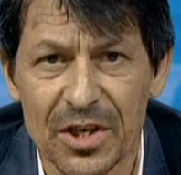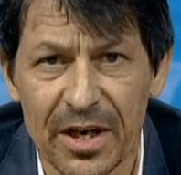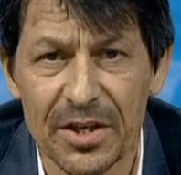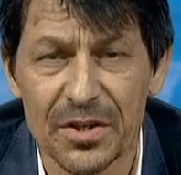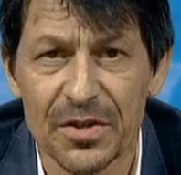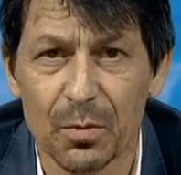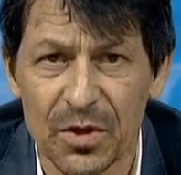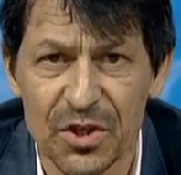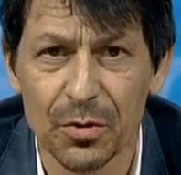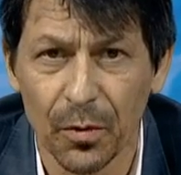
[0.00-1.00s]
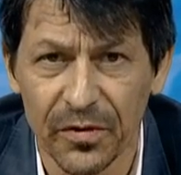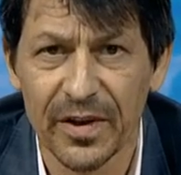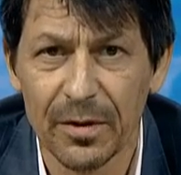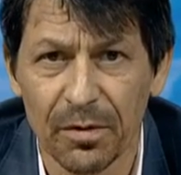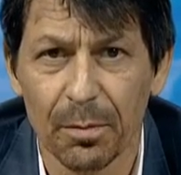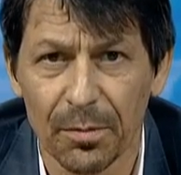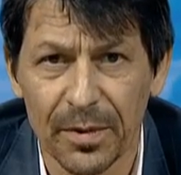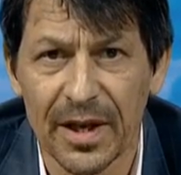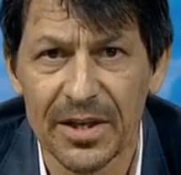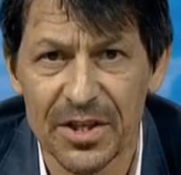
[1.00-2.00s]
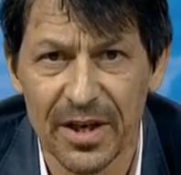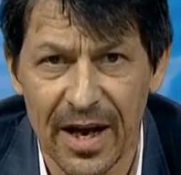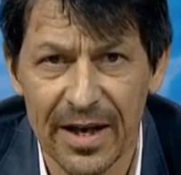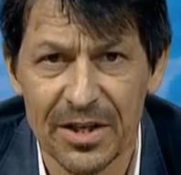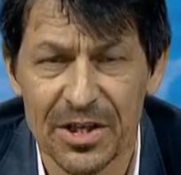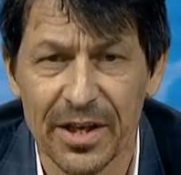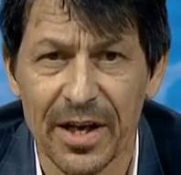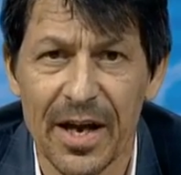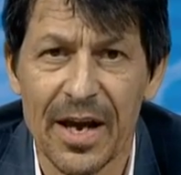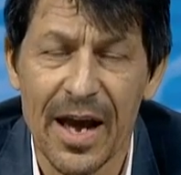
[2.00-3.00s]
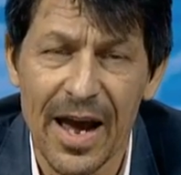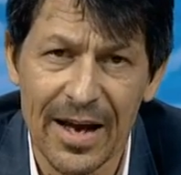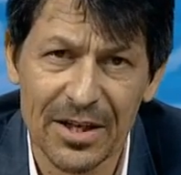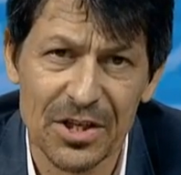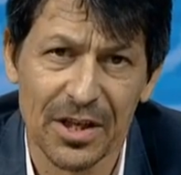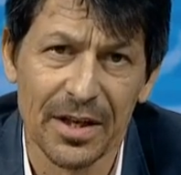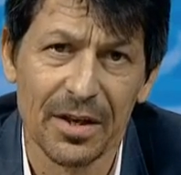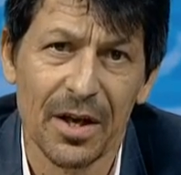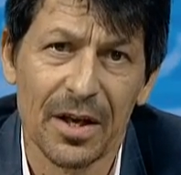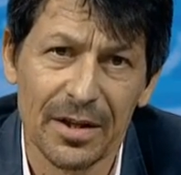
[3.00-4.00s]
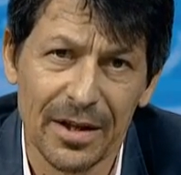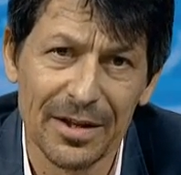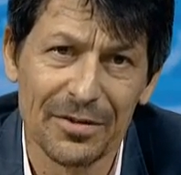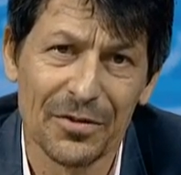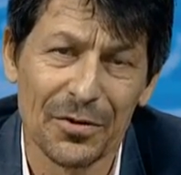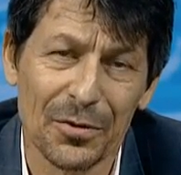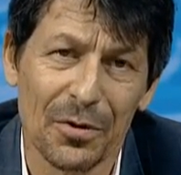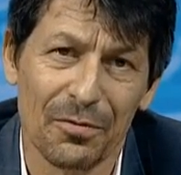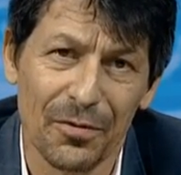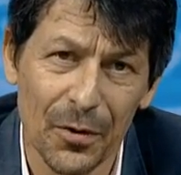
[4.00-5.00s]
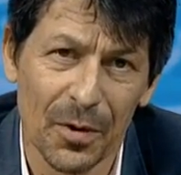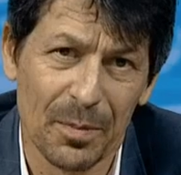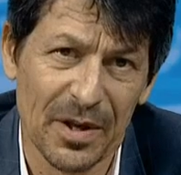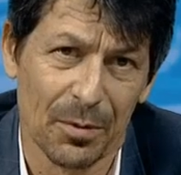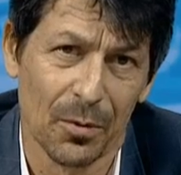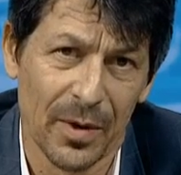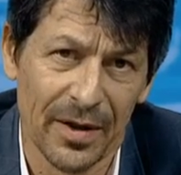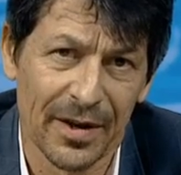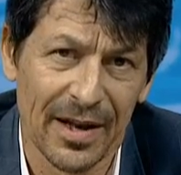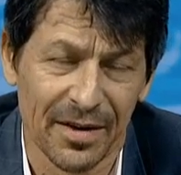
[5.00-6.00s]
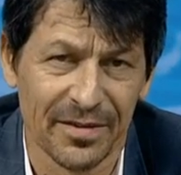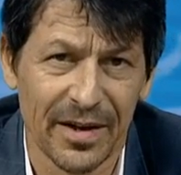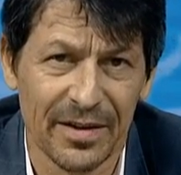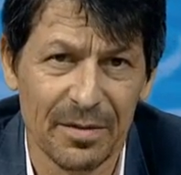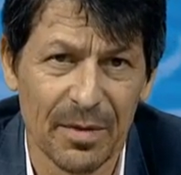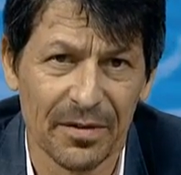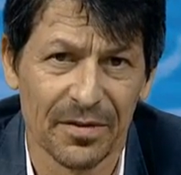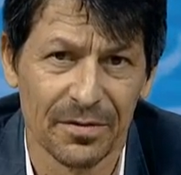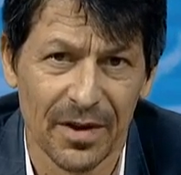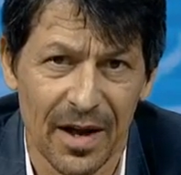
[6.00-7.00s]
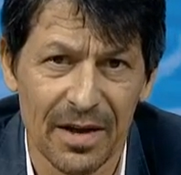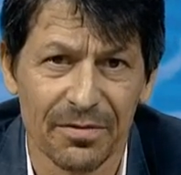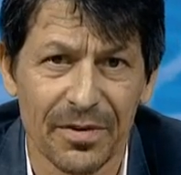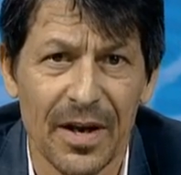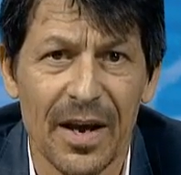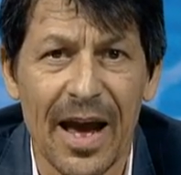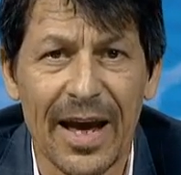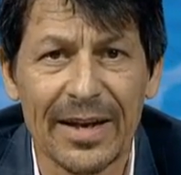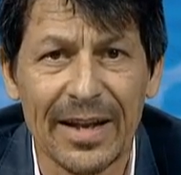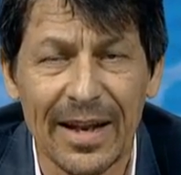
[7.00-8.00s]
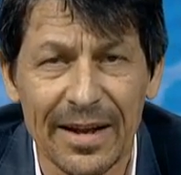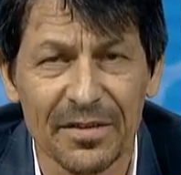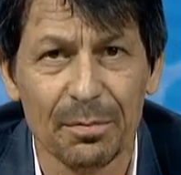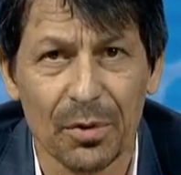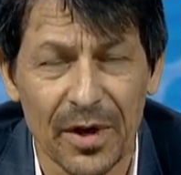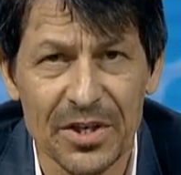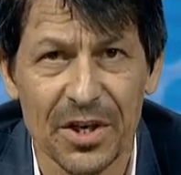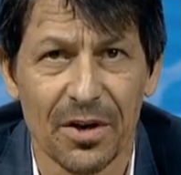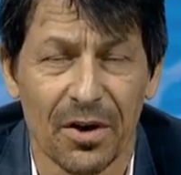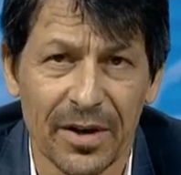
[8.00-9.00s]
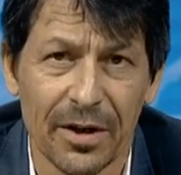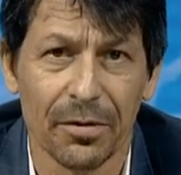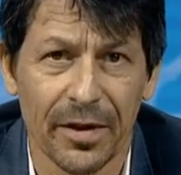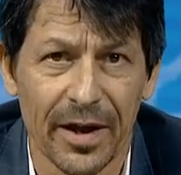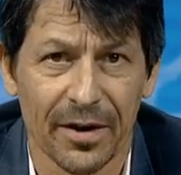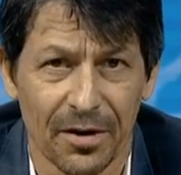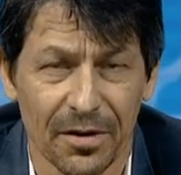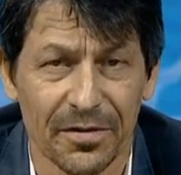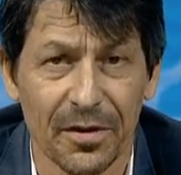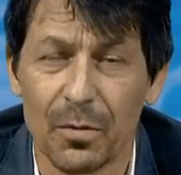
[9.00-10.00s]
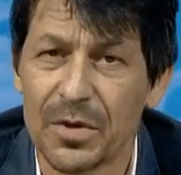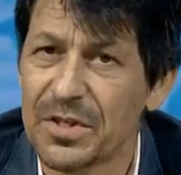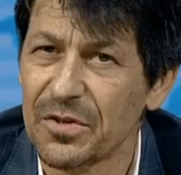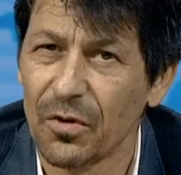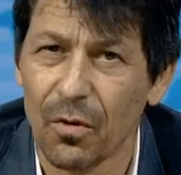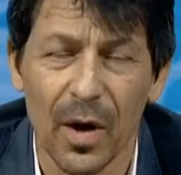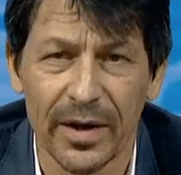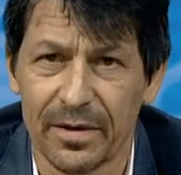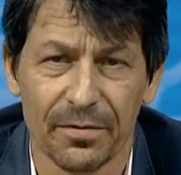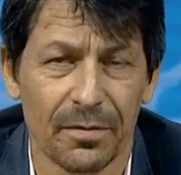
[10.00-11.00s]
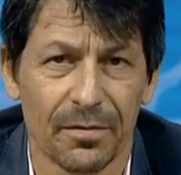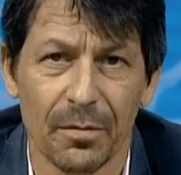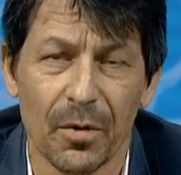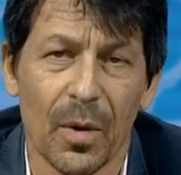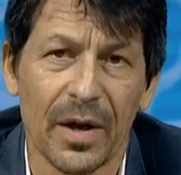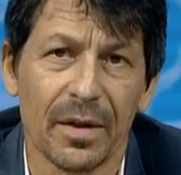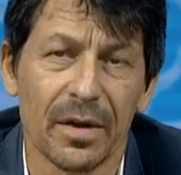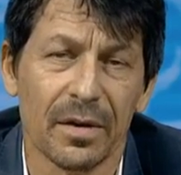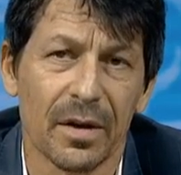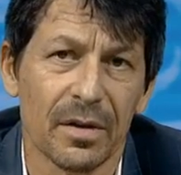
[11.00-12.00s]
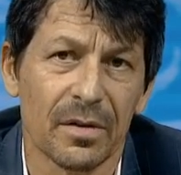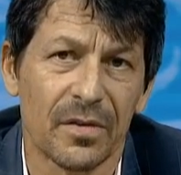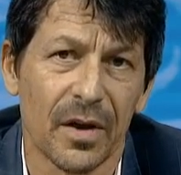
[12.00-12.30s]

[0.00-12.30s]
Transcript: changes which you will see with population aging actually lead to fewer people in the last 18 months of life and less pressure on healthcare costs, which is quite different from the way that